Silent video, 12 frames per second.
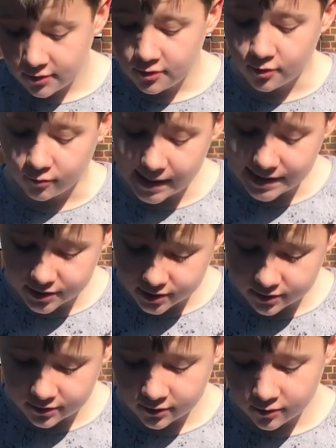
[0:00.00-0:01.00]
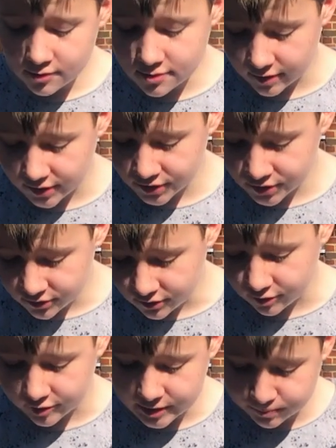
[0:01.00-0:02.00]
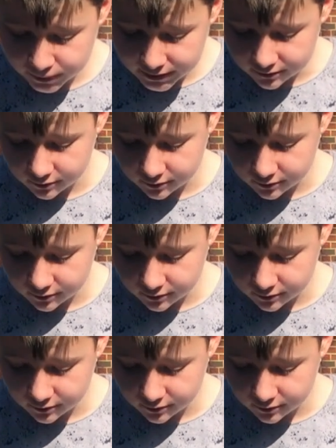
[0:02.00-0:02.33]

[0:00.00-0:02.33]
or wrenched, or crunched, or split,